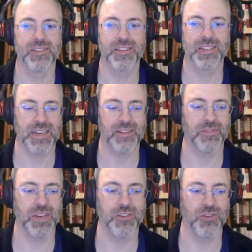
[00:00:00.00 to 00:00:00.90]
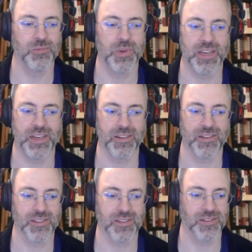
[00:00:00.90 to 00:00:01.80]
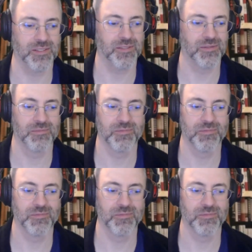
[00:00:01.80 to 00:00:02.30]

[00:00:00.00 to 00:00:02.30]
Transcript: same V2 pings and